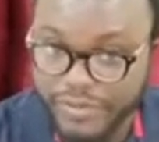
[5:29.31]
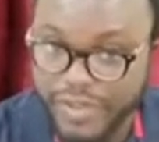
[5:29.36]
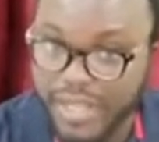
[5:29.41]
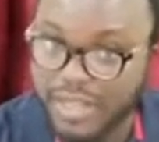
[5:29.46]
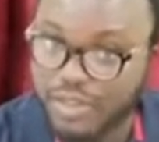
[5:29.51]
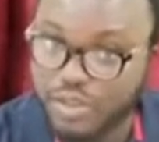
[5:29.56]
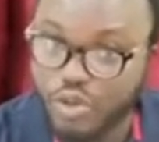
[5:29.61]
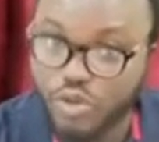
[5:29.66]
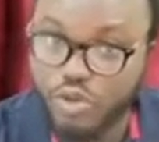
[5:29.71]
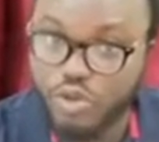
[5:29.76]

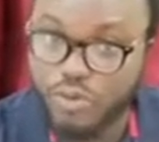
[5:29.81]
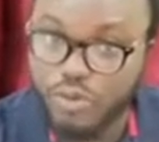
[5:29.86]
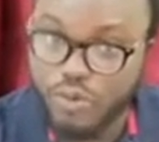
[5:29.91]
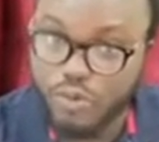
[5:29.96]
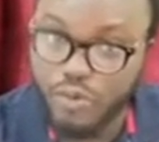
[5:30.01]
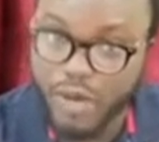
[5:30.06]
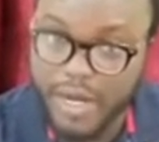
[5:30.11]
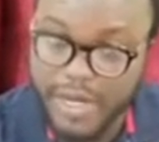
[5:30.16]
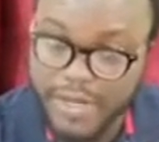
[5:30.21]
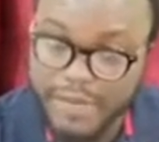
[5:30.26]
Factor number
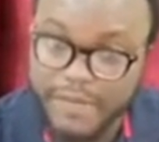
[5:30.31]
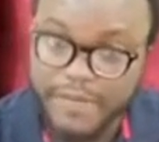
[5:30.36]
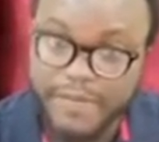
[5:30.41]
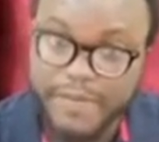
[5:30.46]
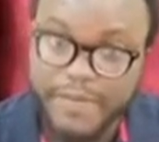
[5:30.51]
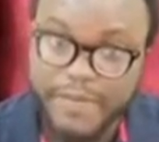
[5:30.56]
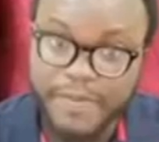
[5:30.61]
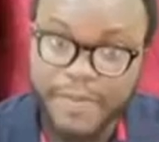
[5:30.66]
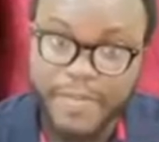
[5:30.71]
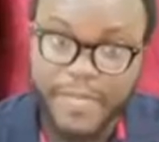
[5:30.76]
one,
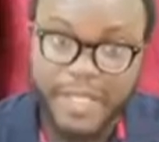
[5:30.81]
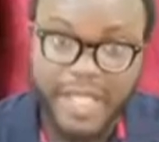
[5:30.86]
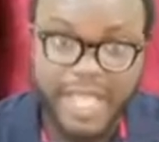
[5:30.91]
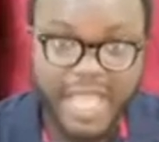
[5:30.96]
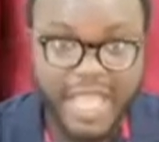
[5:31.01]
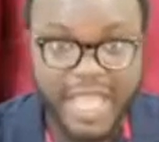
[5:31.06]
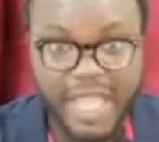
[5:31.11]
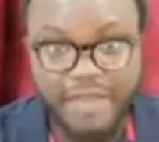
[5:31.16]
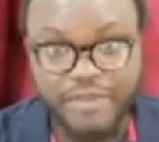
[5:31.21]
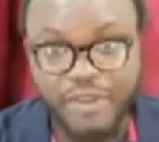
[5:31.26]

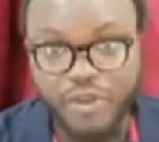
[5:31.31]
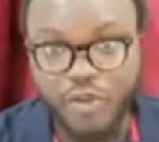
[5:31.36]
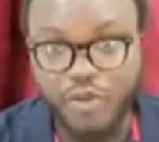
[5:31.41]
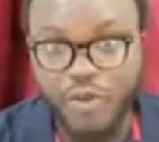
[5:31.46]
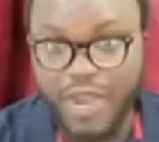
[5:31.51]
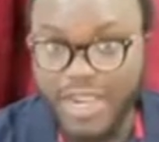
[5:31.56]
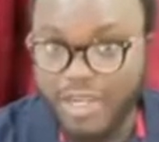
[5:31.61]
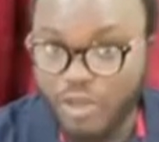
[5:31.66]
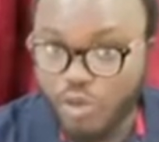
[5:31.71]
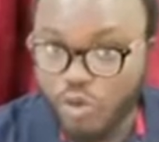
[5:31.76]
I have a
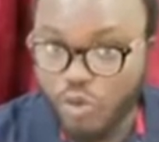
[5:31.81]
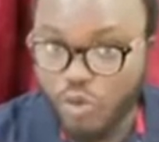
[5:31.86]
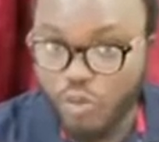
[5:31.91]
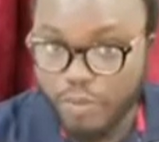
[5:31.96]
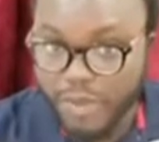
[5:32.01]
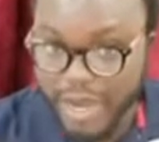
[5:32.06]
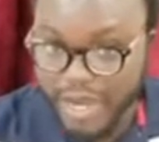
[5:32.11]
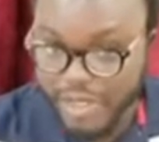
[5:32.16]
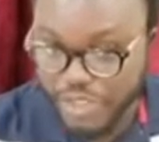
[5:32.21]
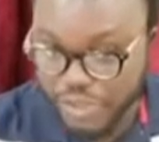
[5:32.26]
quite low
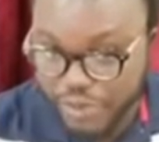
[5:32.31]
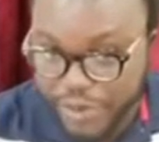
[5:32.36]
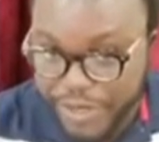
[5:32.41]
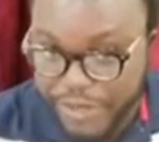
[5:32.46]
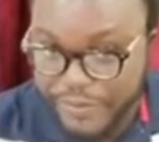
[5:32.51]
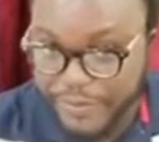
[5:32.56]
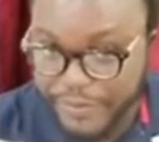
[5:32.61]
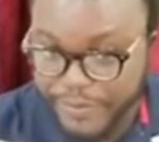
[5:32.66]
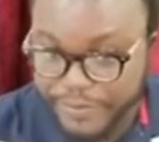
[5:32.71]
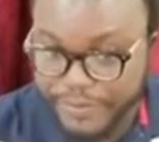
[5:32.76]

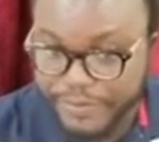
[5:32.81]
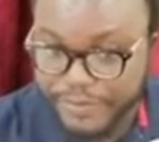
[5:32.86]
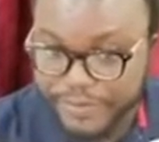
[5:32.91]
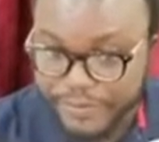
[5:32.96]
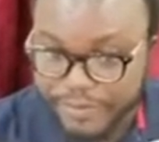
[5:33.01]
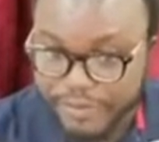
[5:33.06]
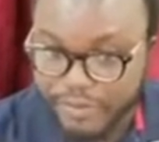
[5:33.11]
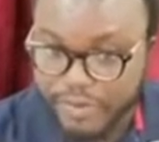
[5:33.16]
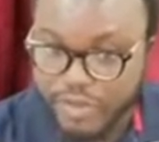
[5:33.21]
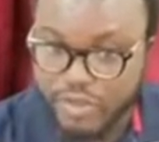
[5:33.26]
battery,
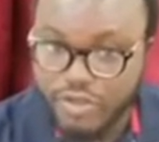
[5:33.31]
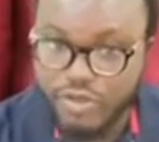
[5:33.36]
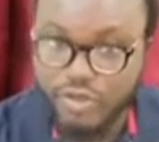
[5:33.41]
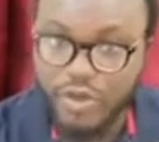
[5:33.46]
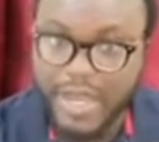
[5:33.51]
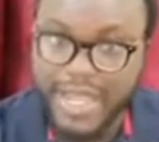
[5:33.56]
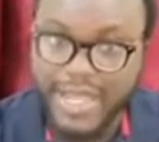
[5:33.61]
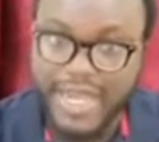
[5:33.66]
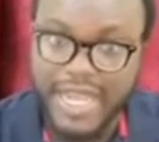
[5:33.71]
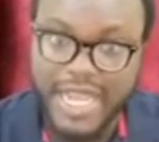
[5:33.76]

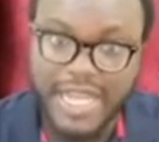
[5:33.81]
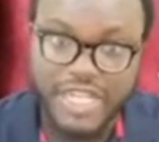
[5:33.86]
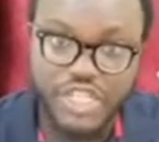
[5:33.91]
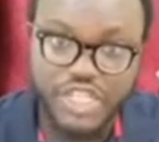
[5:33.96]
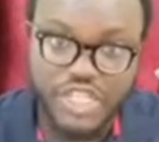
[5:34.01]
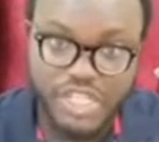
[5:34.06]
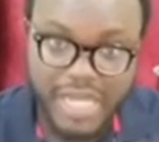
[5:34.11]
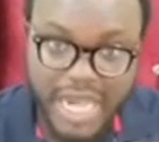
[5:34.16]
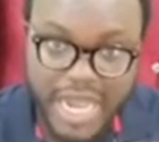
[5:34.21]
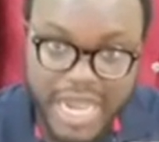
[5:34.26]
so I can't
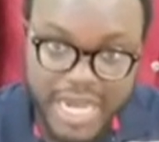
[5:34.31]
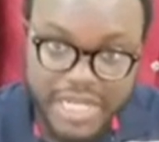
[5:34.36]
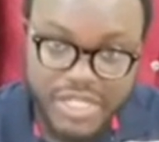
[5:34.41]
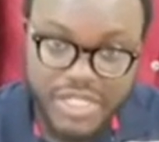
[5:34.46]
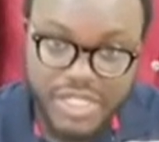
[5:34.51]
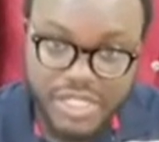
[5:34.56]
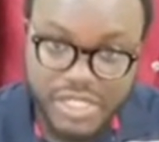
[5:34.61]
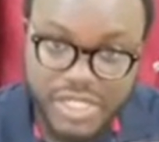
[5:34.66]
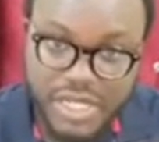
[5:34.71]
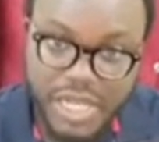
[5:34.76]

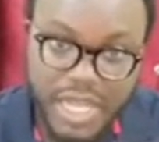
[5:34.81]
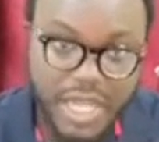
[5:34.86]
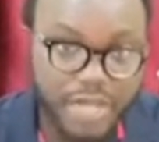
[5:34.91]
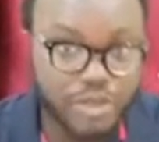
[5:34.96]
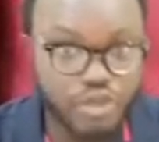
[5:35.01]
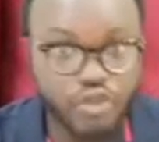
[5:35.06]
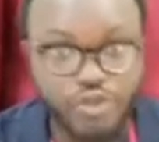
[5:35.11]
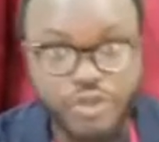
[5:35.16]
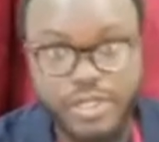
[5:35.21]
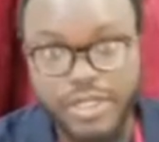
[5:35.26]
charge
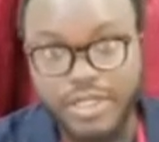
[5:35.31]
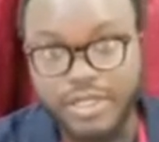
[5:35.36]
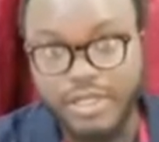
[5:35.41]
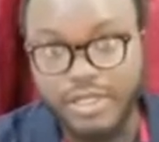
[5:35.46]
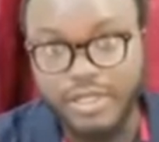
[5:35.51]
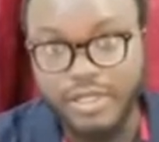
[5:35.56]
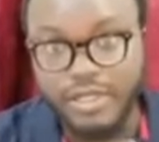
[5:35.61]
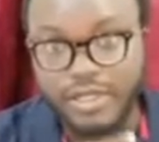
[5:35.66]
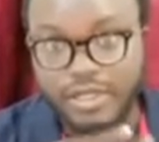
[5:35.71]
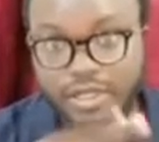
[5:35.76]
and doing
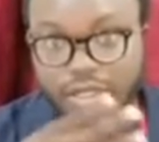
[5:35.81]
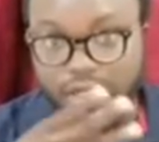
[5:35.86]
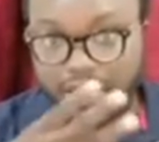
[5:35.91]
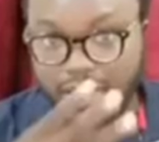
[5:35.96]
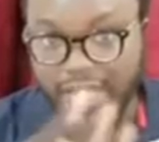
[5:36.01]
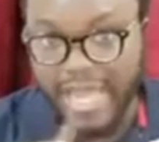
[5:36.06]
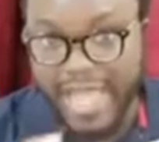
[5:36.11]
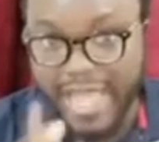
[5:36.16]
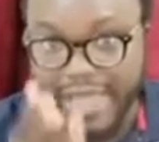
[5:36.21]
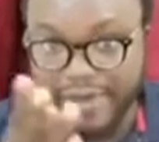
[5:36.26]

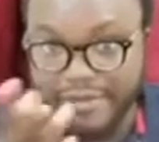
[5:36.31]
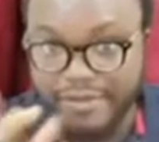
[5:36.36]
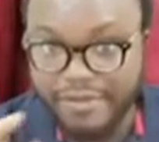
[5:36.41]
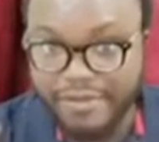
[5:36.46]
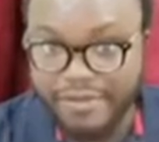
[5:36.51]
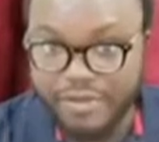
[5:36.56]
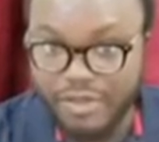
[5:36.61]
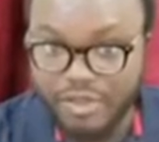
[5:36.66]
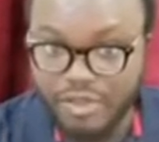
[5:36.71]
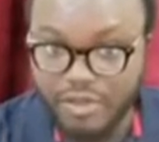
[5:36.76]
live.
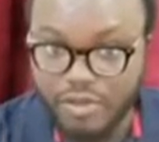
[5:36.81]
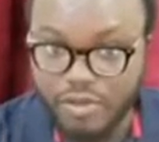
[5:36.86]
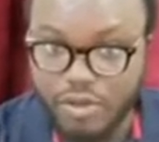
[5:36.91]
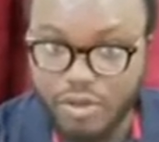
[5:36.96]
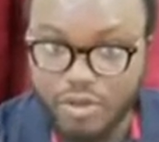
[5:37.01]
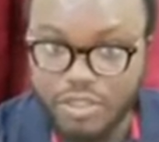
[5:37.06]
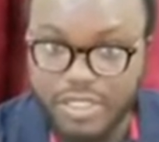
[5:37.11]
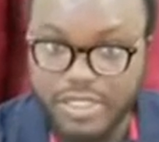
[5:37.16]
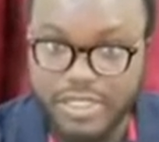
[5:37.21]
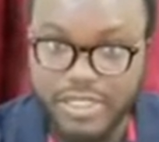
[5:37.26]
You
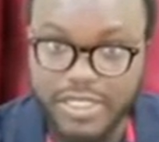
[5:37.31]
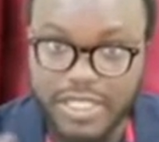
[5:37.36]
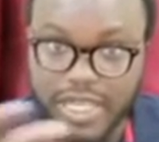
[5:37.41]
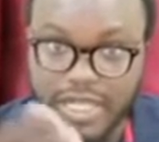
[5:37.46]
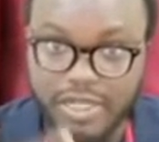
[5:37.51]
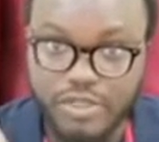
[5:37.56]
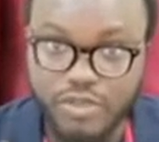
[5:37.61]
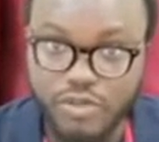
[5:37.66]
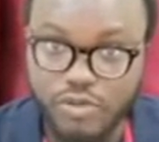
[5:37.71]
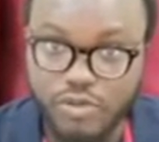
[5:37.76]
know, all this
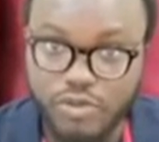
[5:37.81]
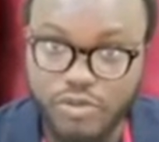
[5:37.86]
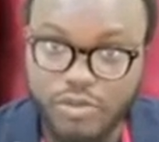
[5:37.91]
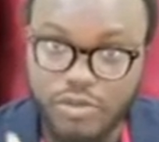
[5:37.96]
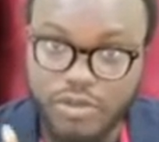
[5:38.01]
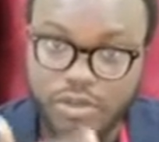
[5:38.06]
techno